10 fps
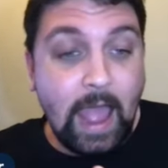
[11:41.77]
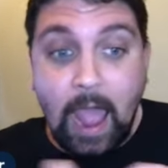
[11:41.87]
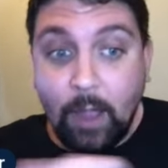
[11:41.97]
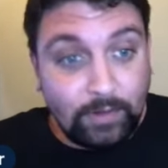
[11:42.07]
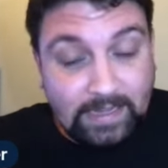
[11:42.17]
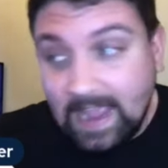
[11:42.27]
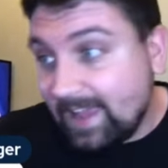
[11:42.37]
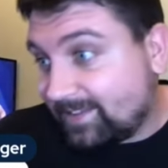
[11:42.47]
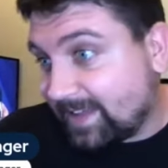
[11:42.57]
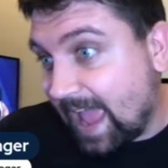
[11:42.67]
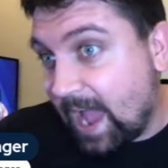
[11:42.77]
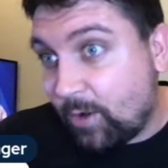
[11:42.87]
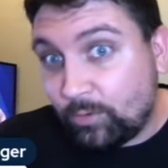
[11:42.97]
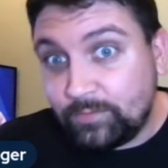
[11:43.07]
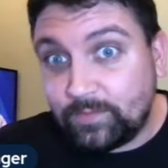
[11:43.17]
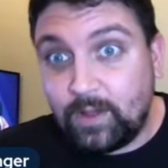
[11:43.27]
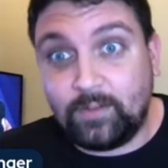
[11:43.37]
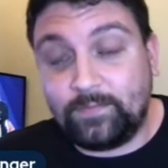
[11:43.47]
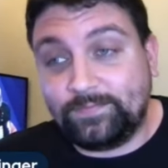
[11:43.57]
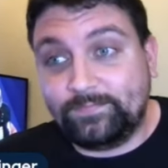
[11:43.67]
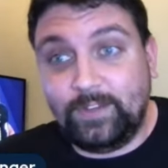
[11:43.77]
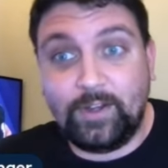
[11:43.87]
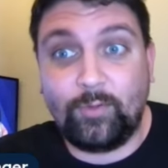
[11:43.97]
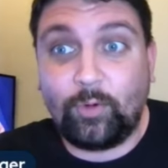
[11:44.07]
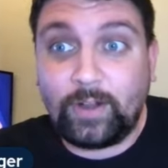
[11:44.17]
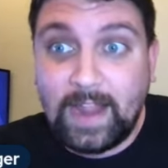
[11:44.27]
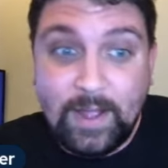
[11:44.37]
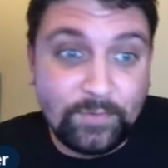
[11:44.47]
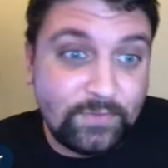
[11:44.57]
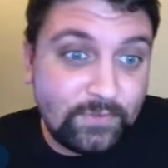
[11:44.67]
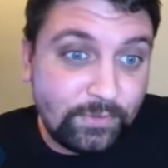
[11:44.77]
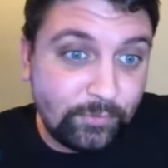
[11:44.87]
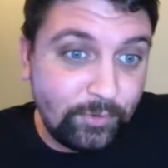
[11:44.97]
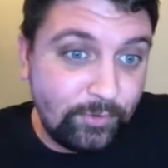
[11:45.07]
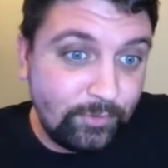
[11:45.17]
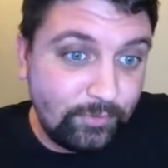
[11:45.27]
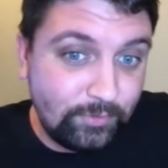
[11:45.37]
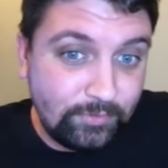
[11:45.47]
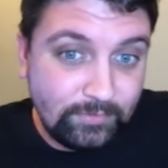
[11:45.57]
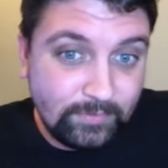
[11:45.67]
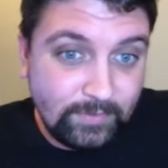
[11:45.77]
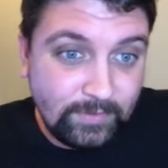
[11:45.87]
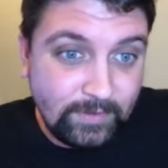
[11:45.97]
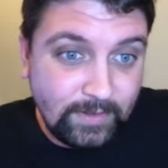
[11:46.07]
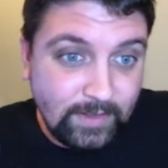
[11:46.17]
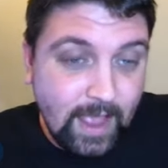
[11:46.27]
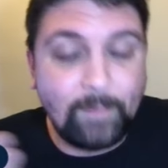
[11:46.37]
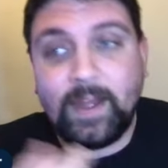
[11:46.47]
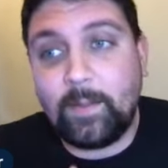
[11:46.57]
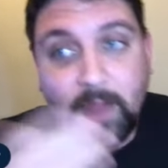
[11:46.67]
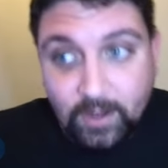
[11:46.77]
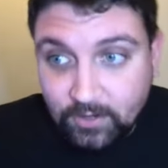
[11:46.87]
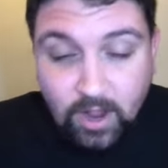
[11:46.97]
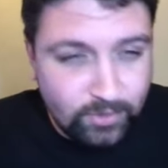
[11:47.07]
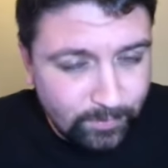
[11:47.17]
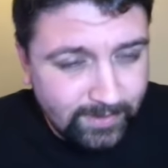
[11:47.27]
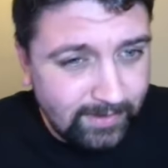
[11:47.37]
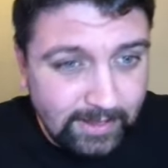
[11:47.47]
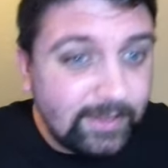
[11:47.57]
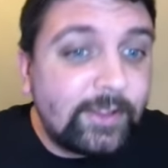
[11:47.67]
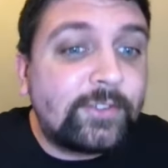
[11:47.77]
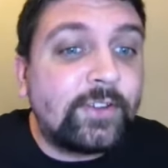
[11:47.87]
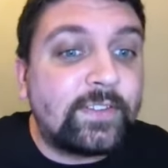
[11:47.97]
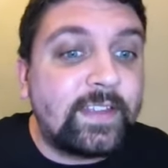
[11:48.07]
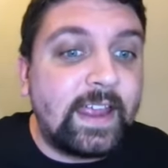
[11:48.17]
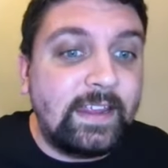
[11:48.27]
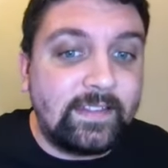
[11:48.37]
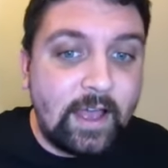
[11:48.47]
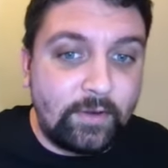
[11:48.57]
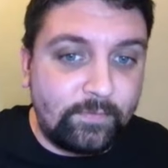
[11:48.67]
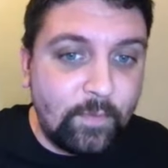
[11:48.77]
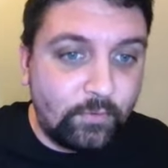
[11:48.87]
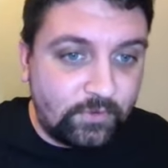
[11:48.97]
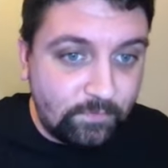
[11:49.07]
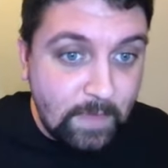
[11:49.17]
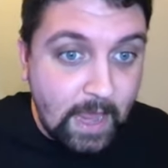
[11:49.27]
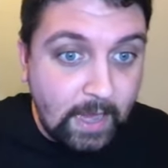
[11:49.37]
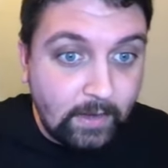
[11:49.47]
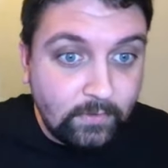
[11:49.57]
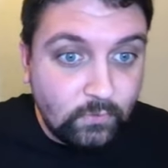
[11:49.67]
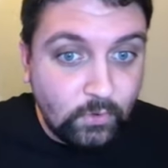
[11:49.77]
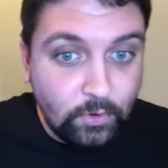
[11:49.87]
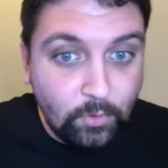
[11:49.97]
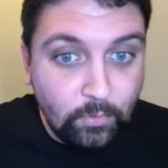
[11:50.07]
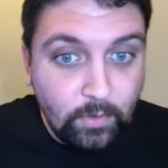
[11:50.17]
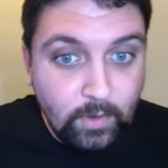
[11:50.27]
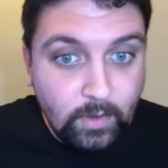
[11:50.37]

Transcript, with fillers: I would guess out of, you know, workouts through, I mean, I'm not a doctor, but uh, let's just say he's out of most of May too.